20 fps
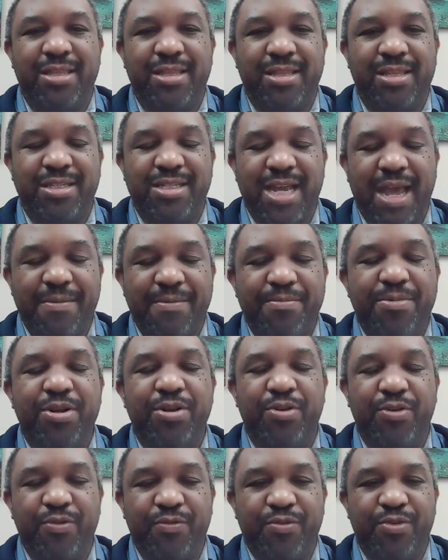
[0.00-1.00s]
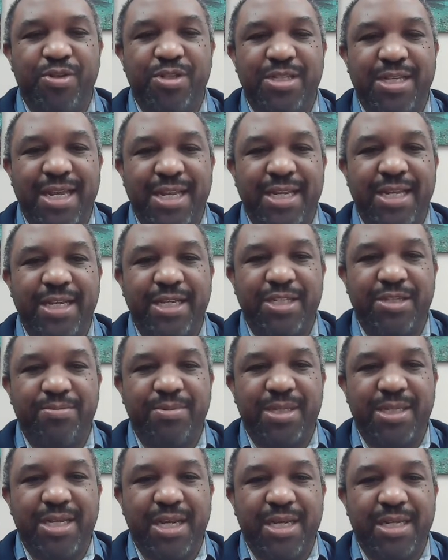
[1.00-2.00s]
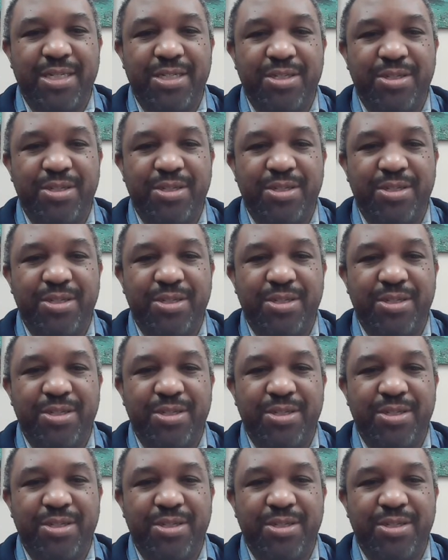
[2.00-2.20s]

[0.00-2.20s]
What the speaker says: the type of maneuvers that need to be done